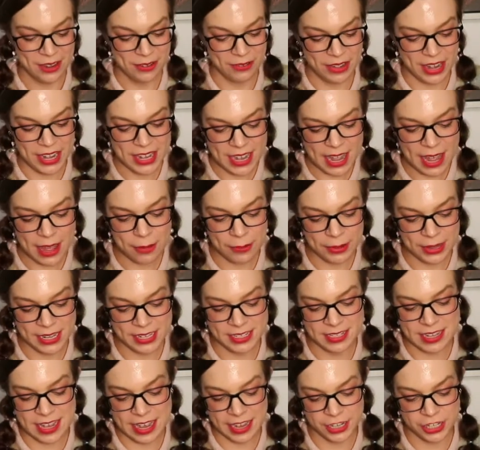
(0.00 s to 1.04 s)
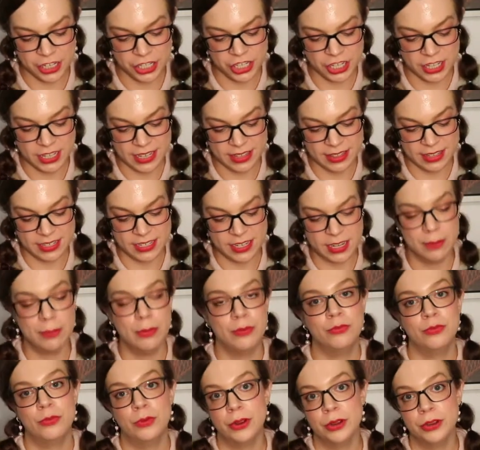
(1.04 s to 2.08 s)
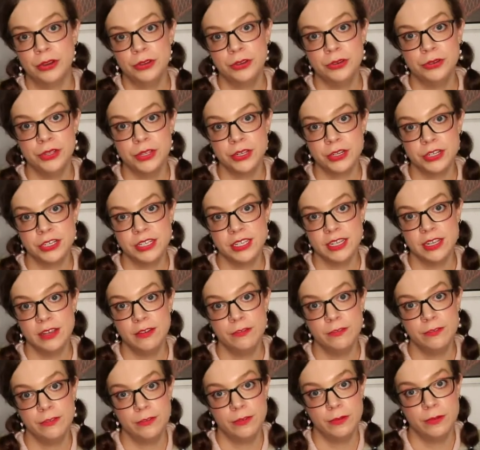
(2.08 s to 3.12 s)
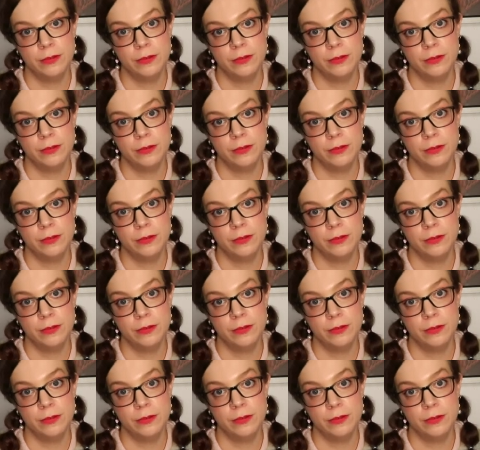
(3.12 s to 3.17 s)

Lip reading: Right now, it's actually the day before New Year's Eve